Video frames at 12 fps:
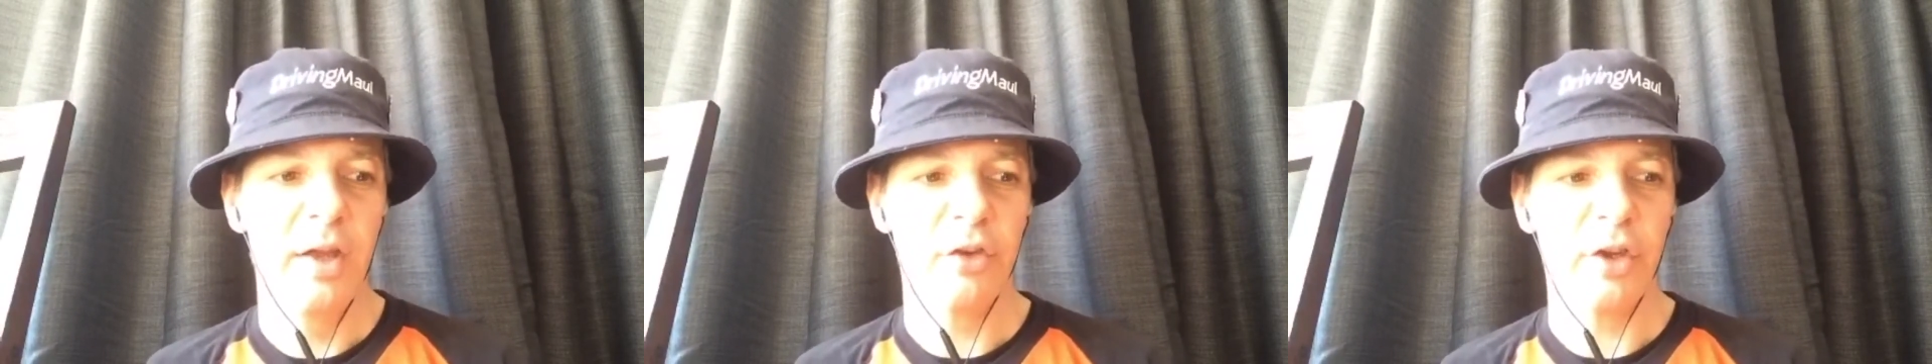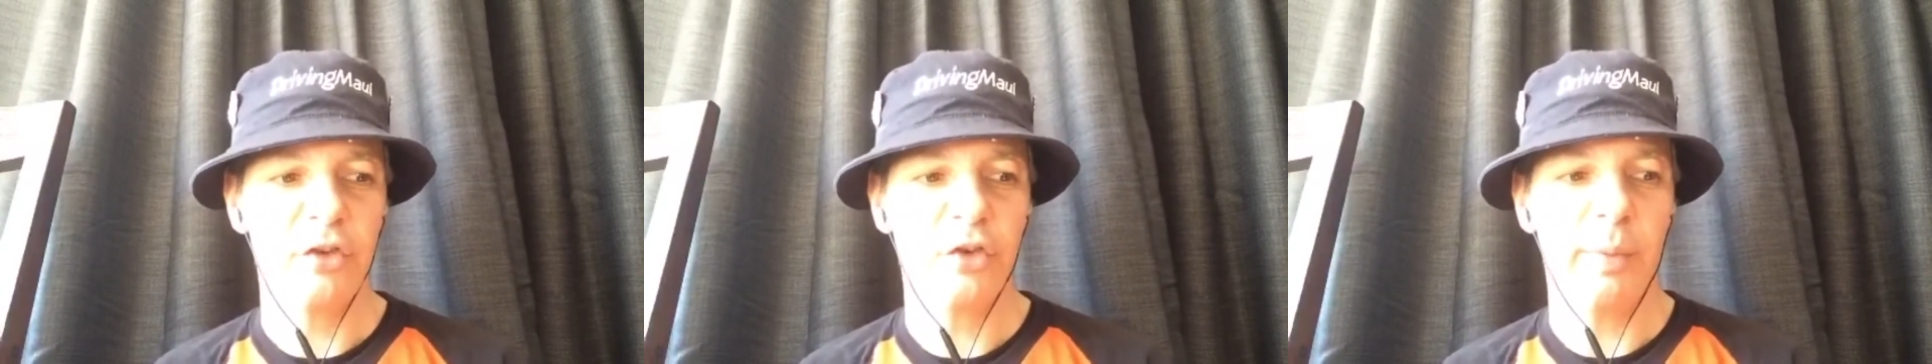
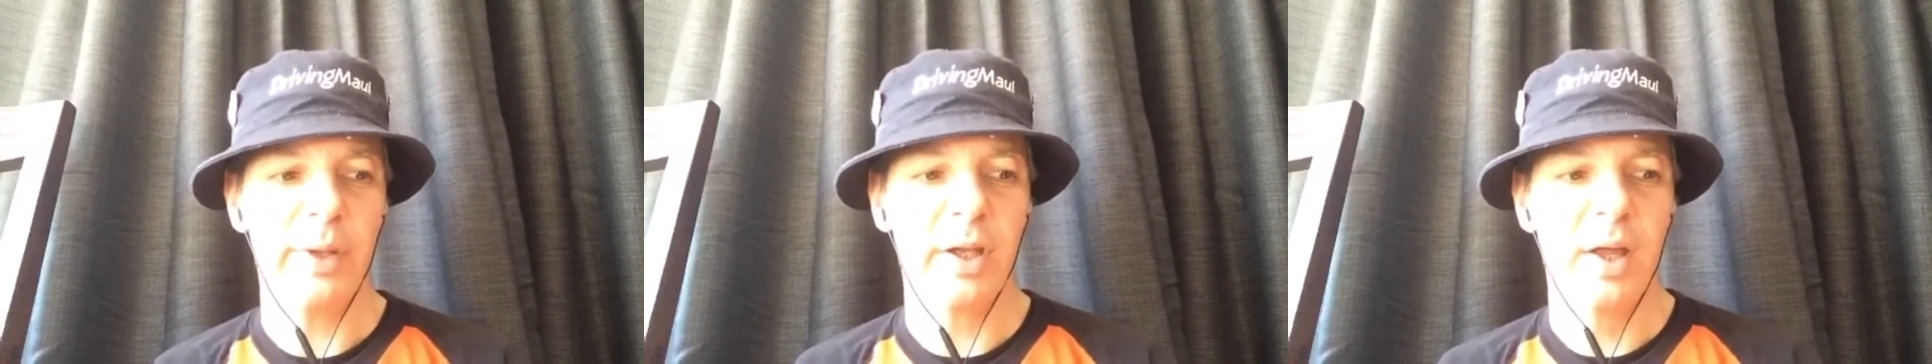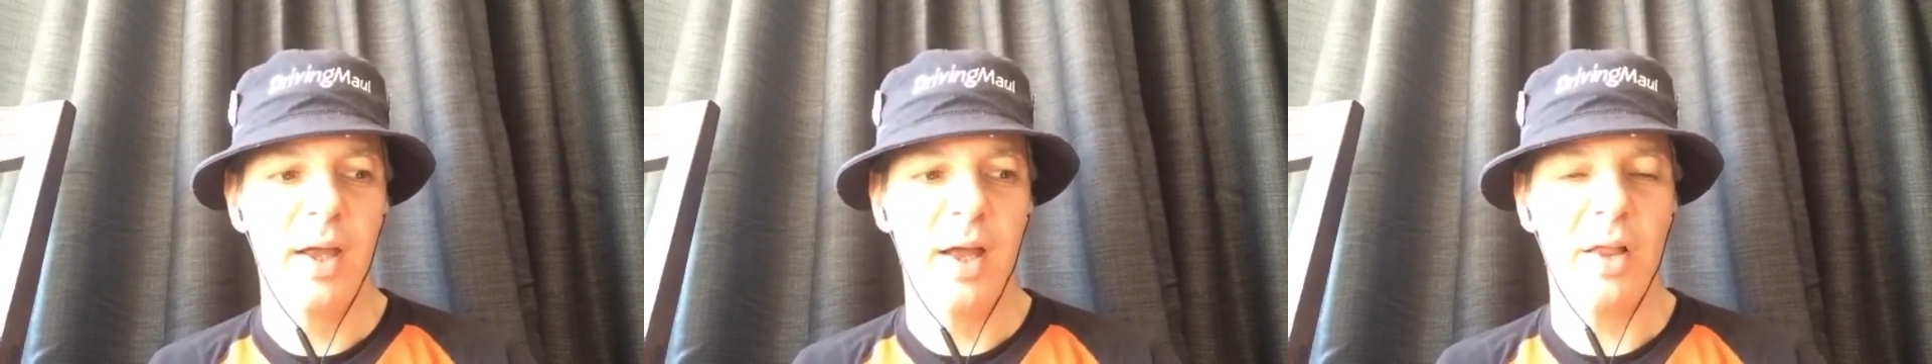So it's stopping
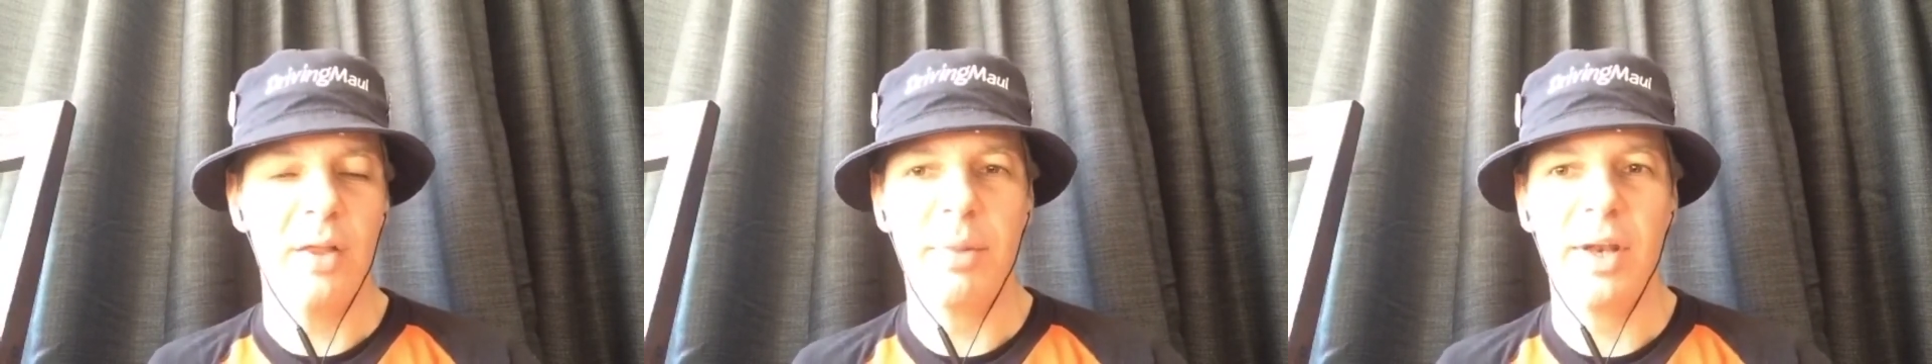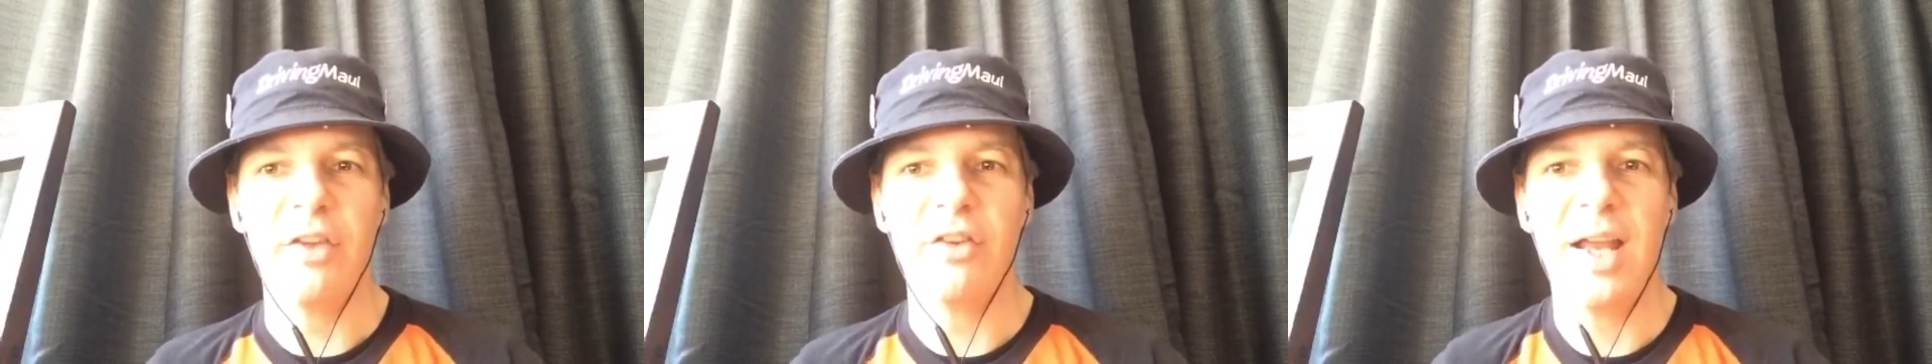other
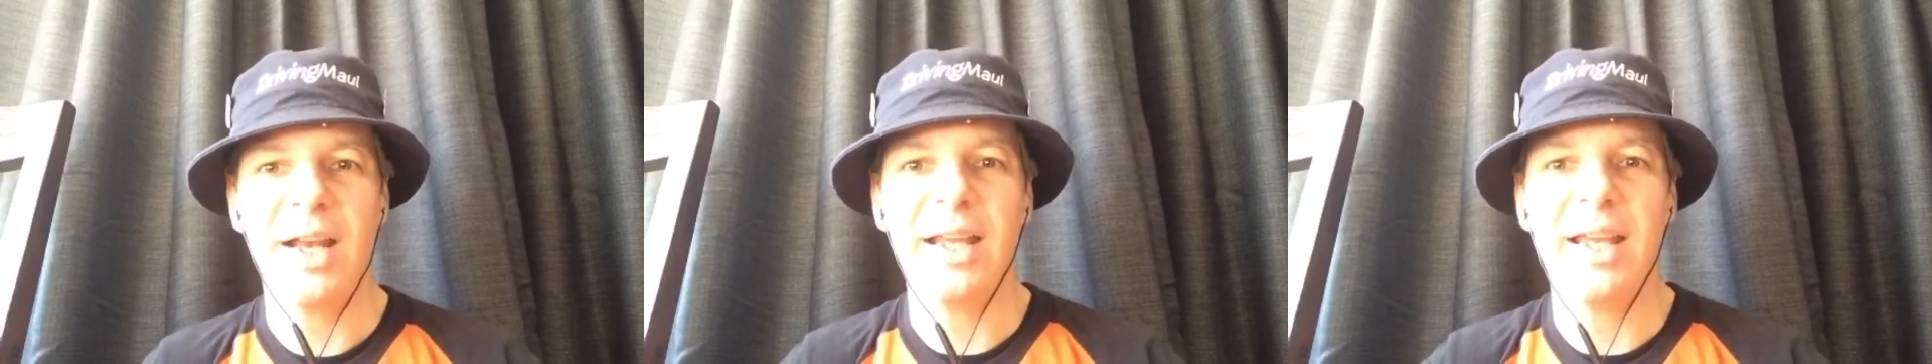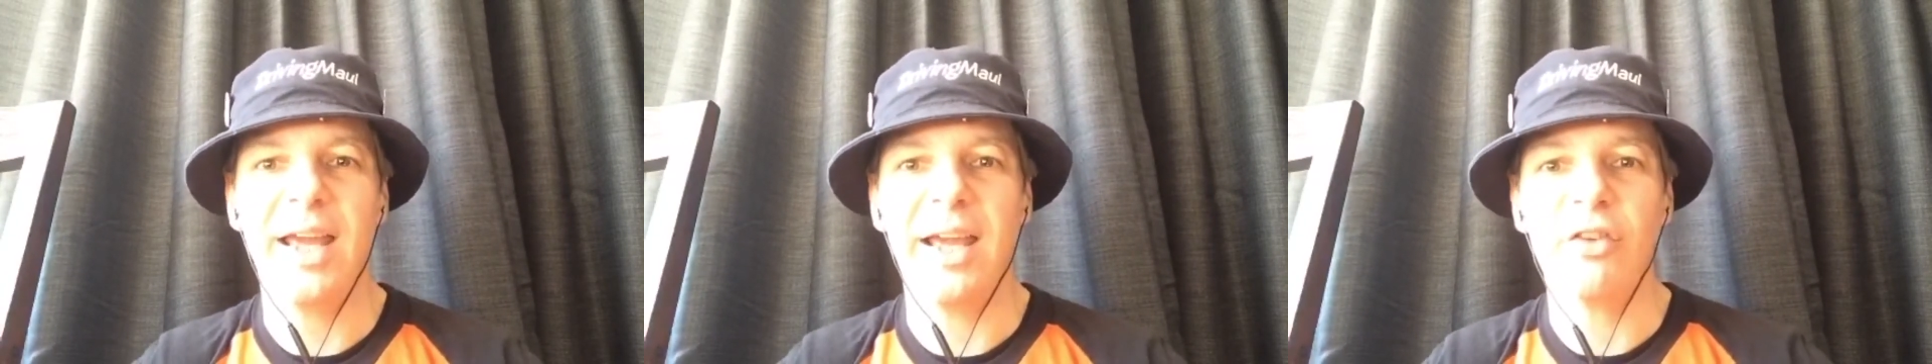players
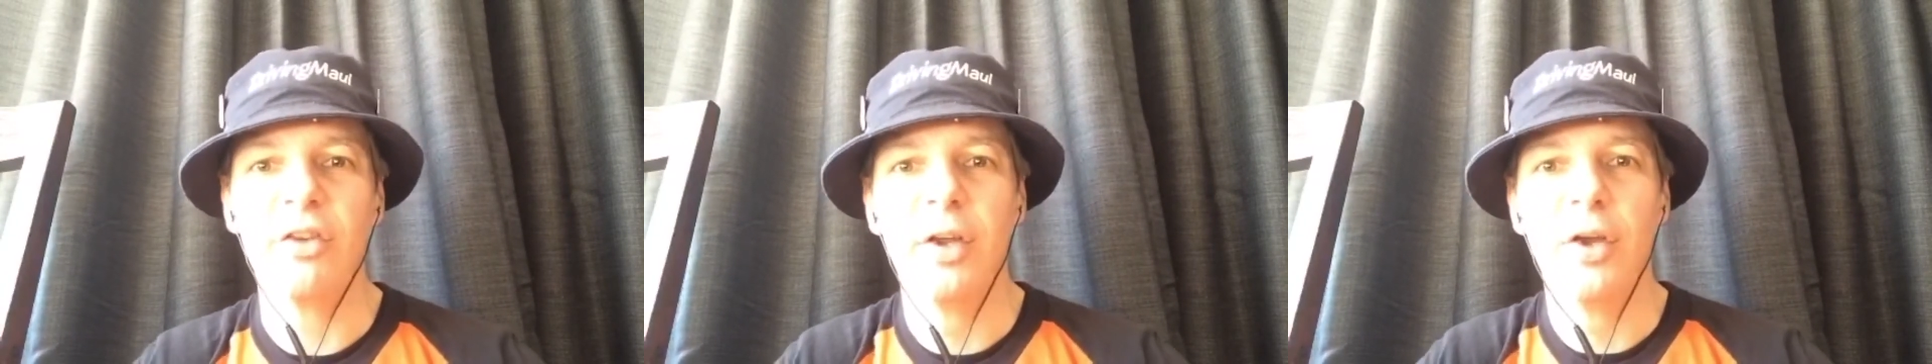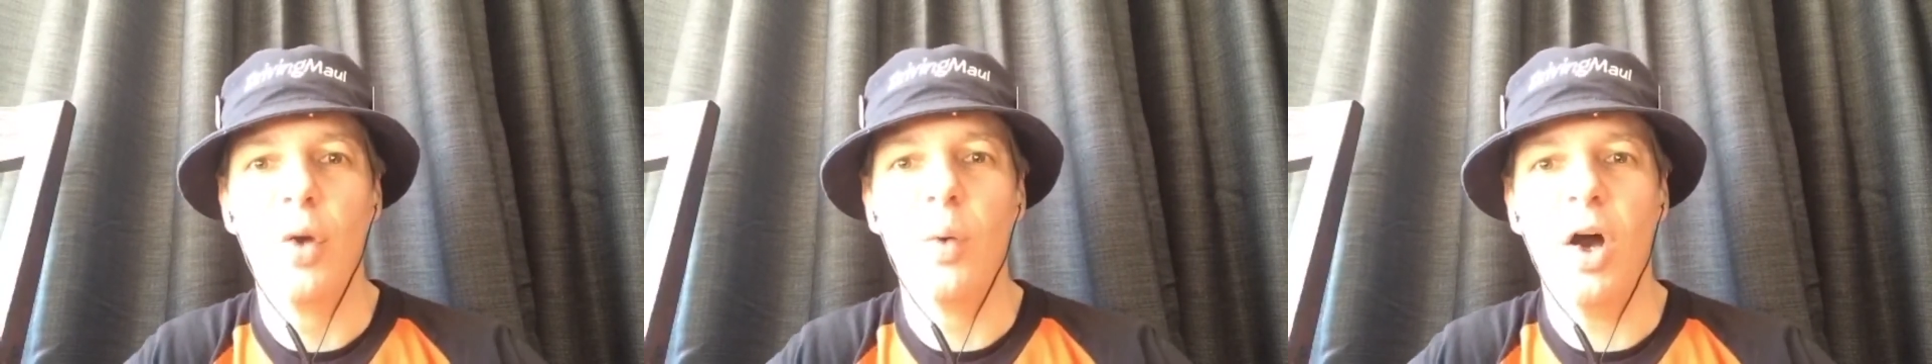getting kicked
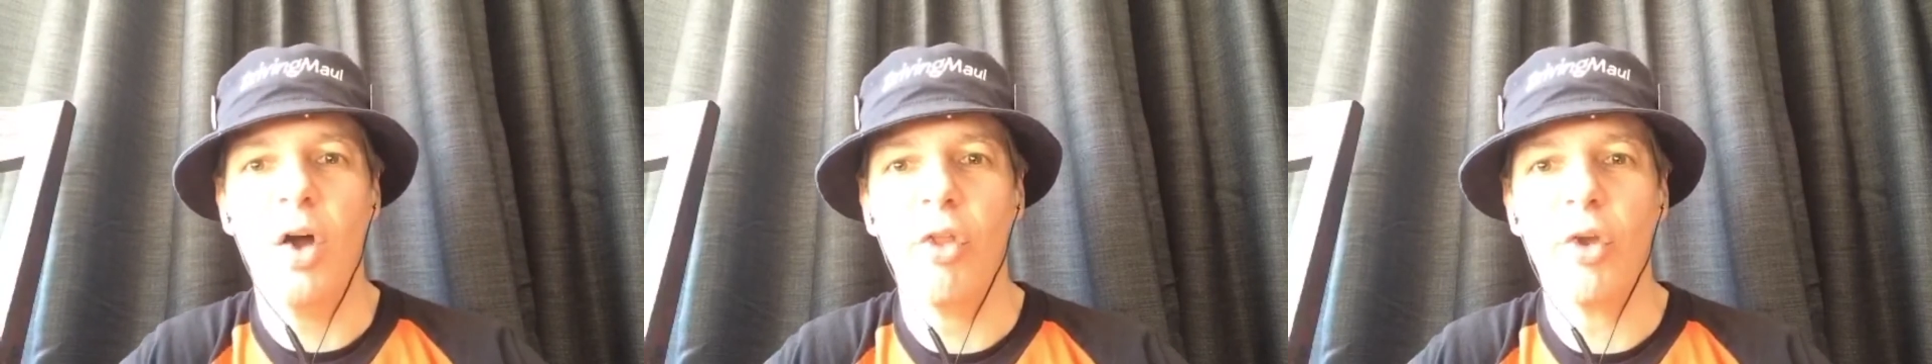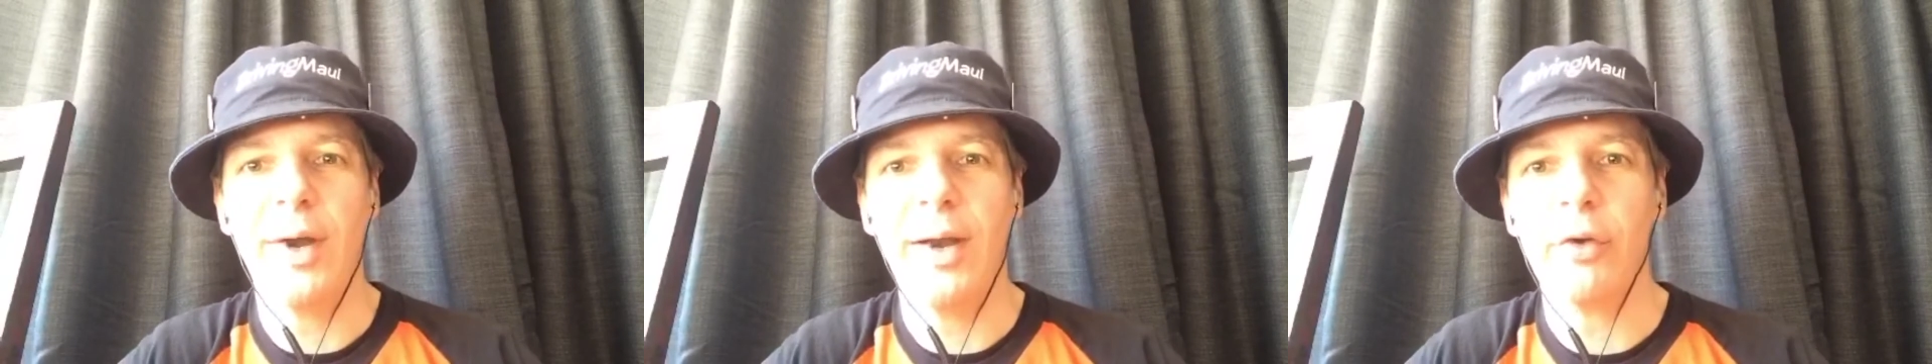who are on
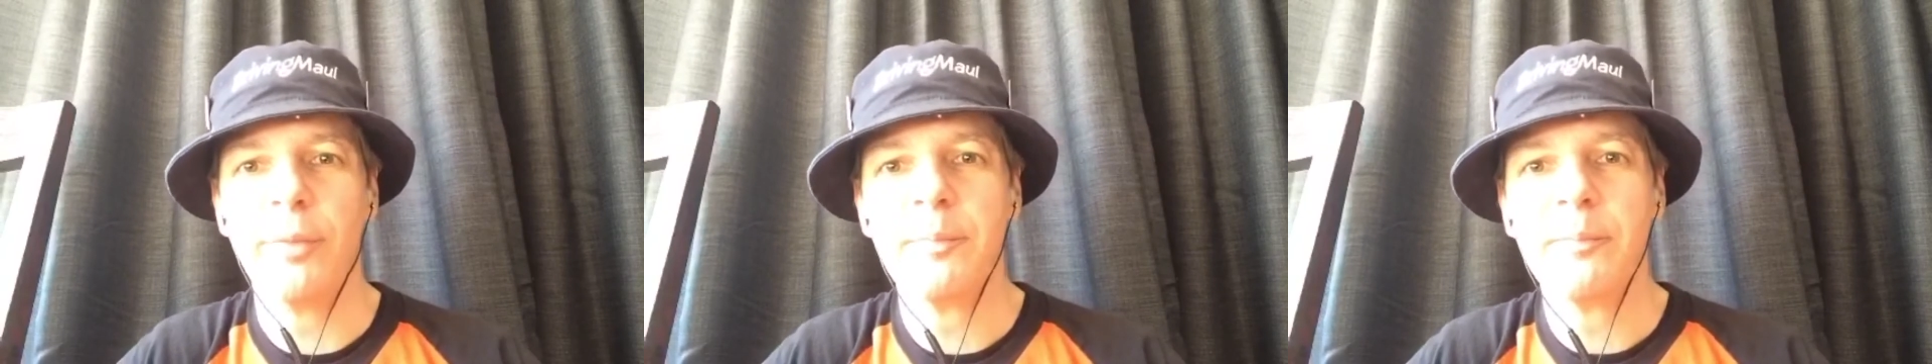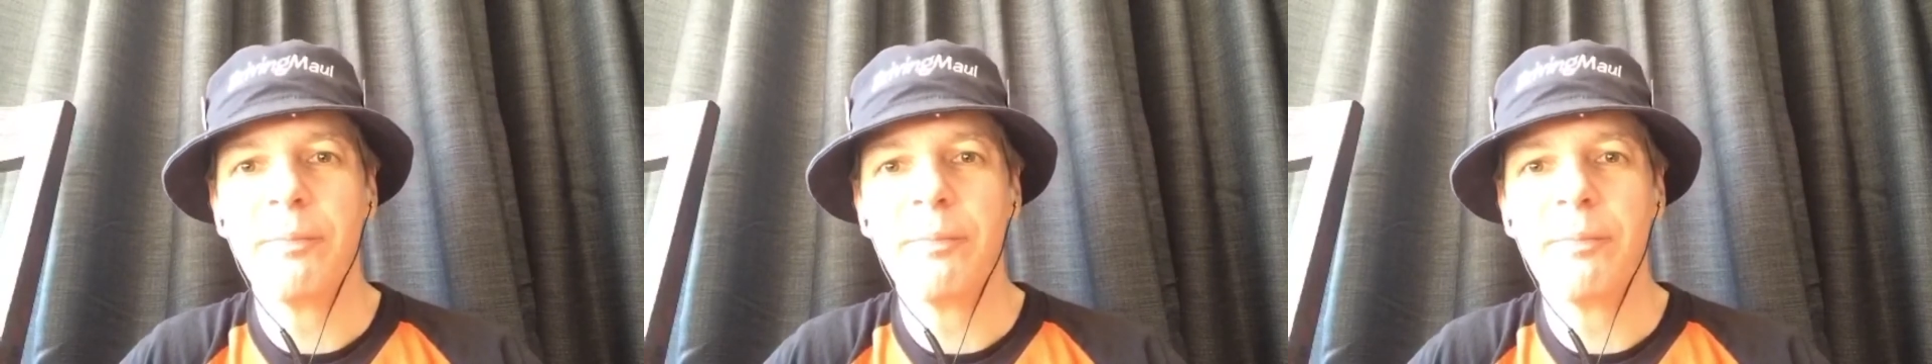the ground.